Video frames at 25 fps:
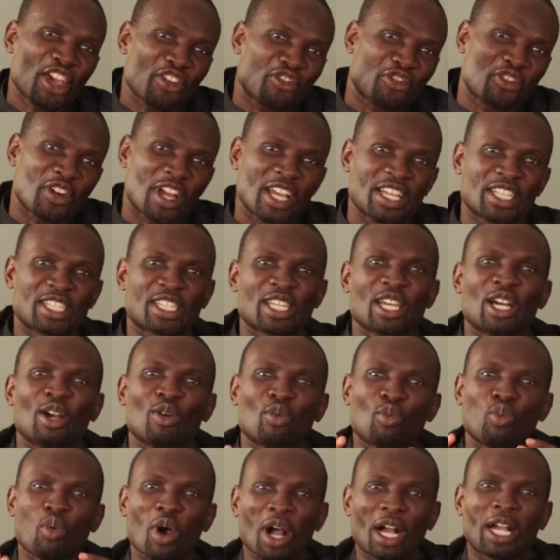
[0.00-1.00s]
Hey friends,
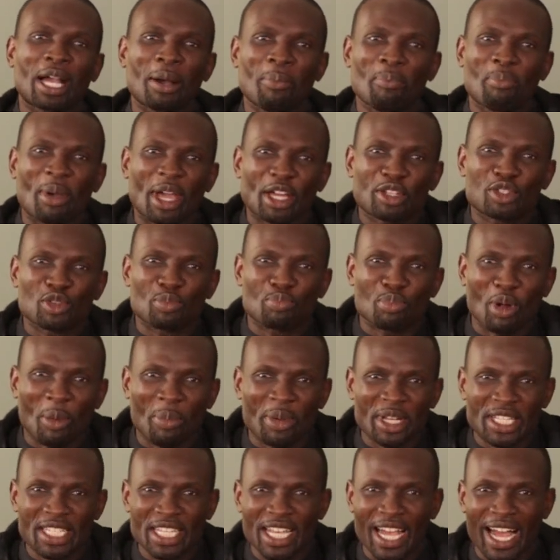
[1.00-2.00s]
welcome back to
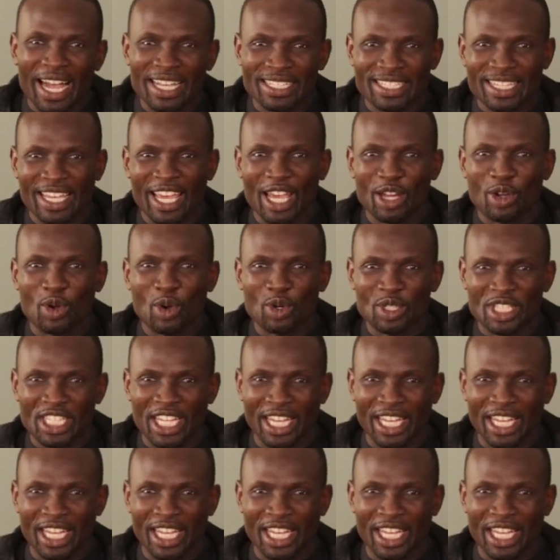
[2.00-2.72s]
Property Ask Ekow